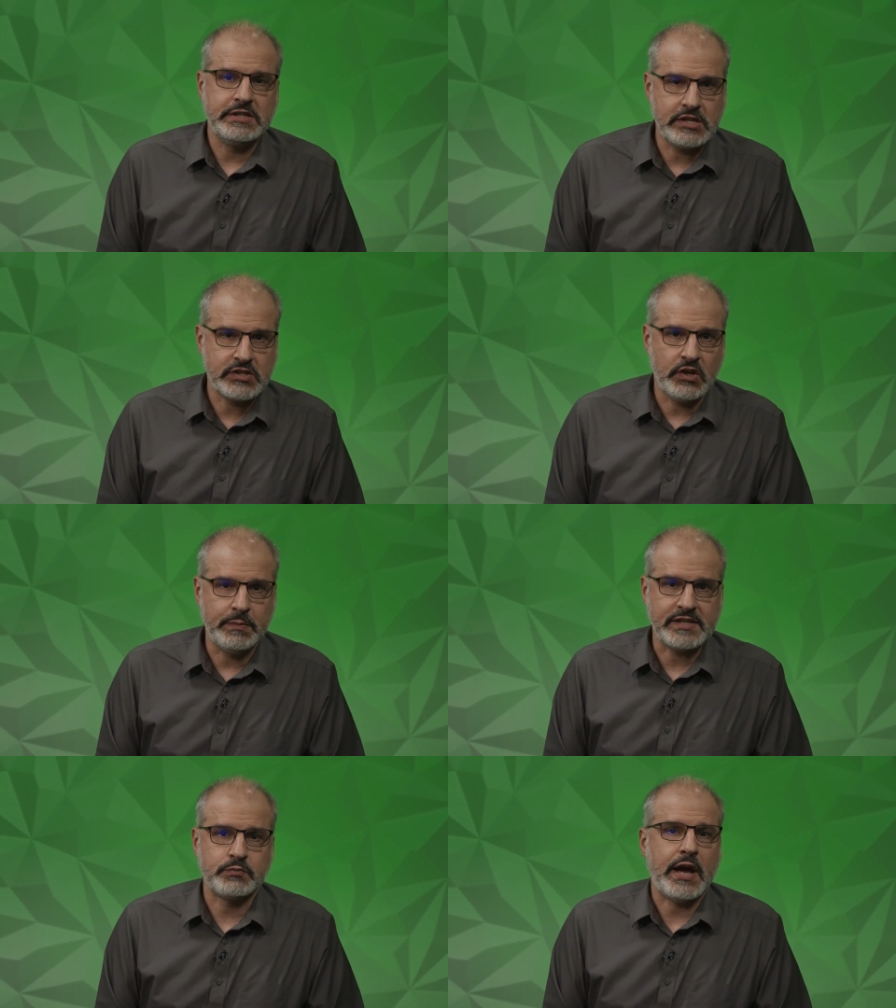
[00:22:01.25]
additional
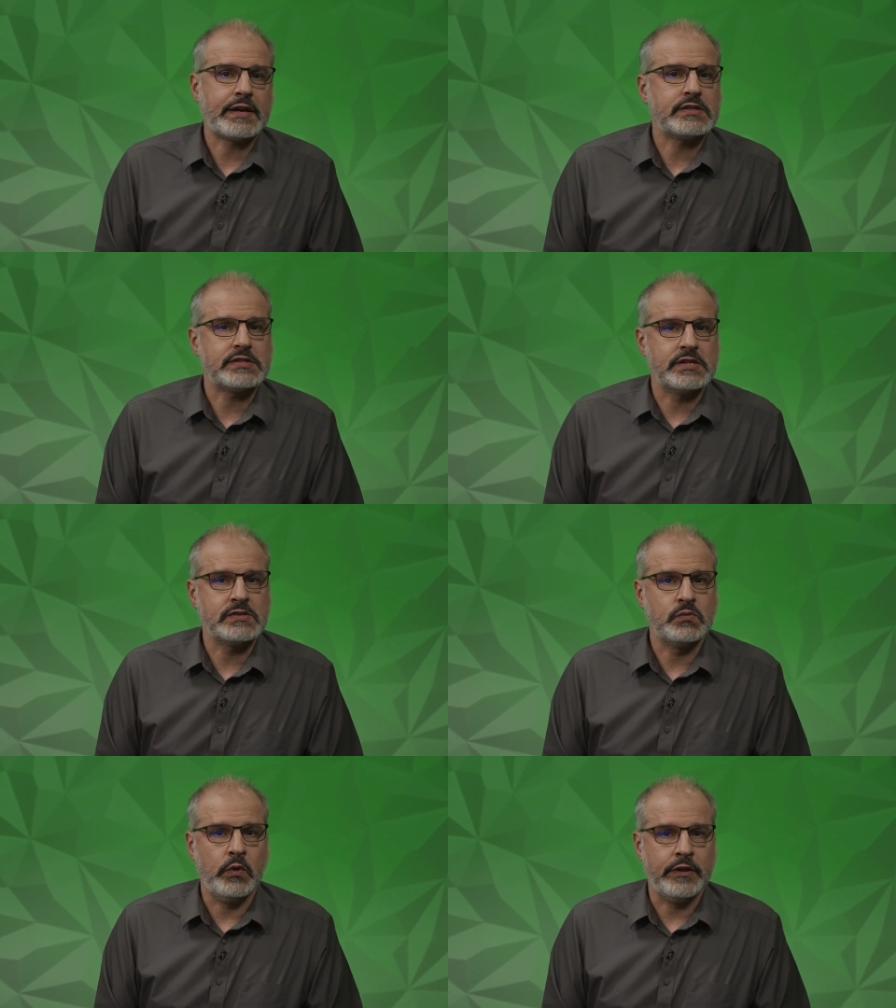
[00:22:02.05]
best
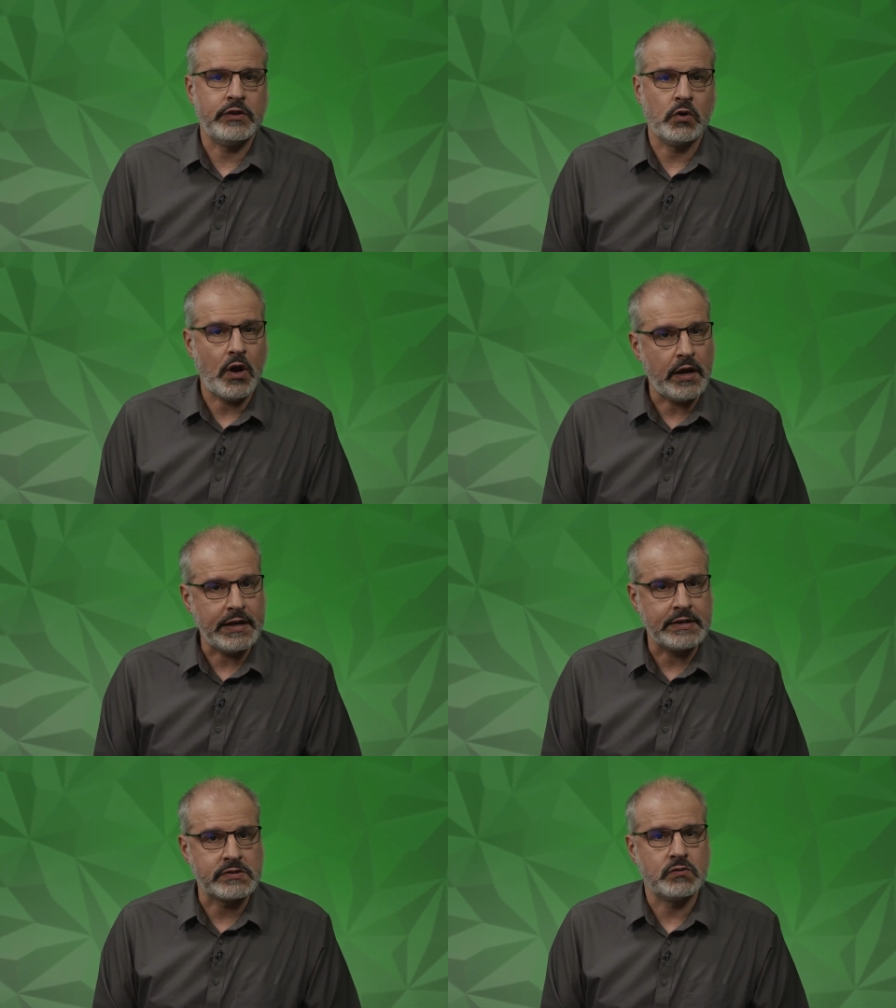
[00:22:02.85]
practices with your
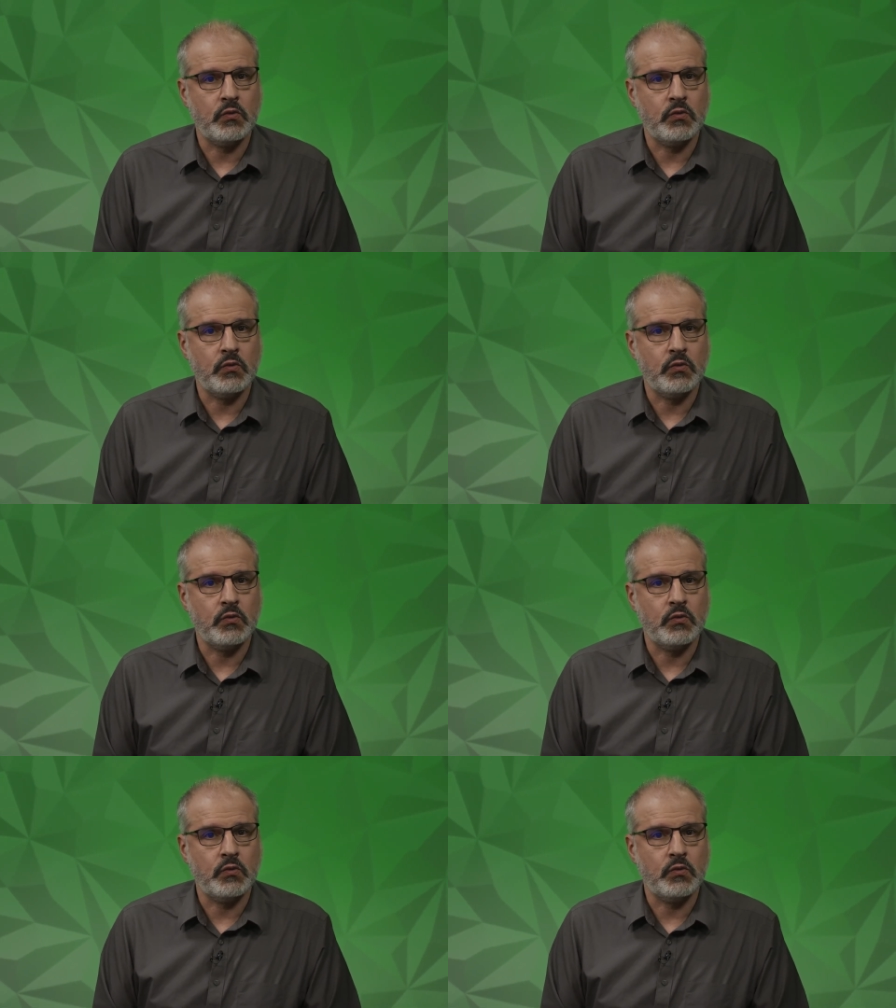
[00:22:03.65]
audience